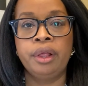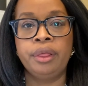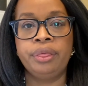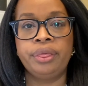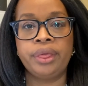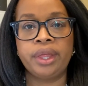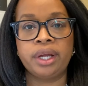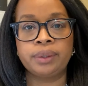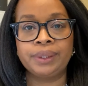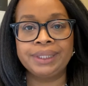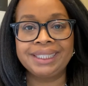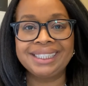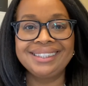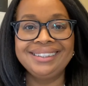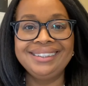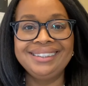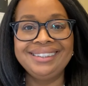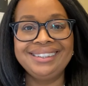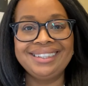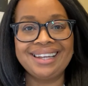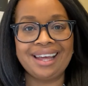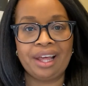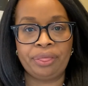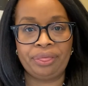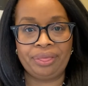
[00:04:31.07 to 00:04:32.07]
There is
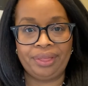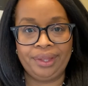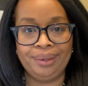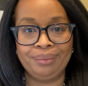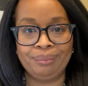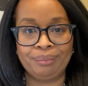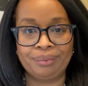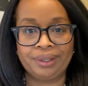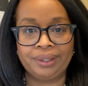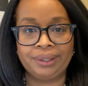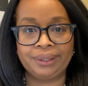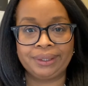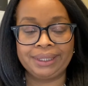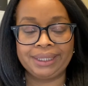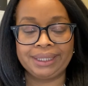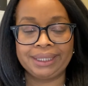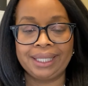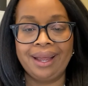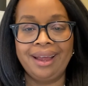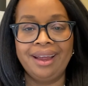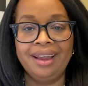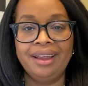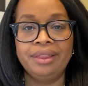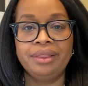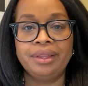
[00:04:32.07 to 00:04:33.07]
nothing worse
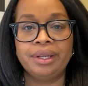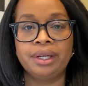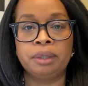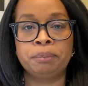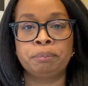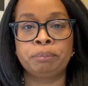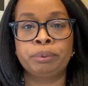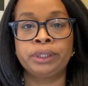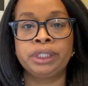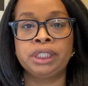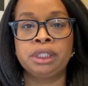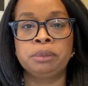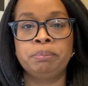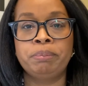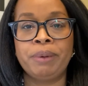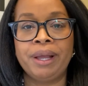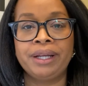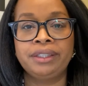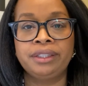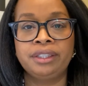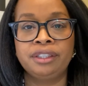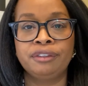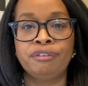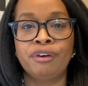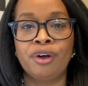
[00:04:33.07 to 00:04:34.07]
than a
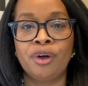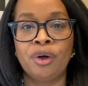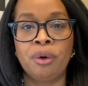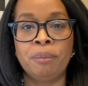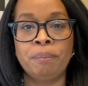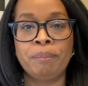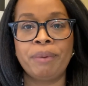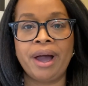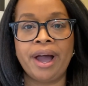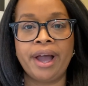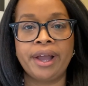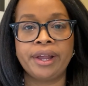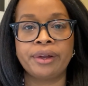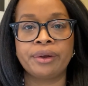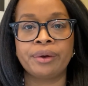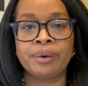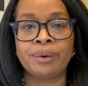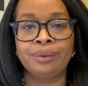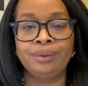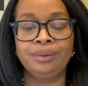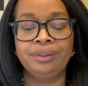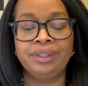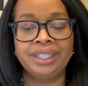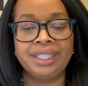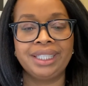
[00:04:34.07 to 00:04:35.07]
prospective home buyer
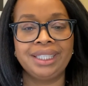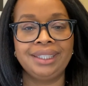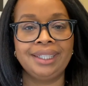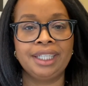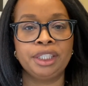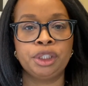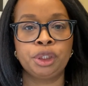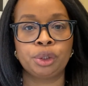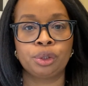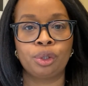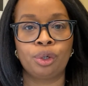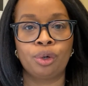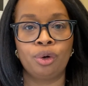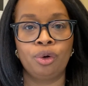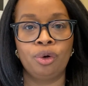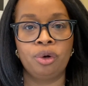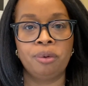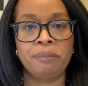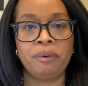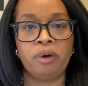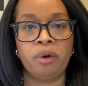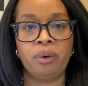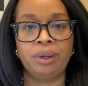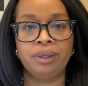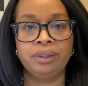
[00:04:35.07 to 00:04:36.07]
looking at your
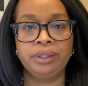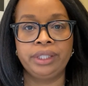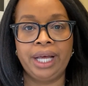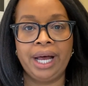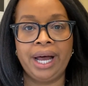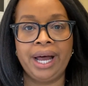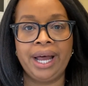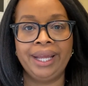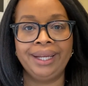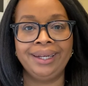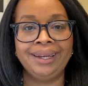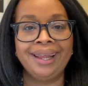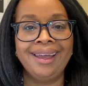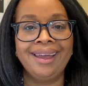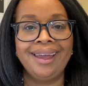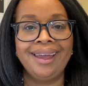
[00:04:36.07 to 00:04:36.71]
home online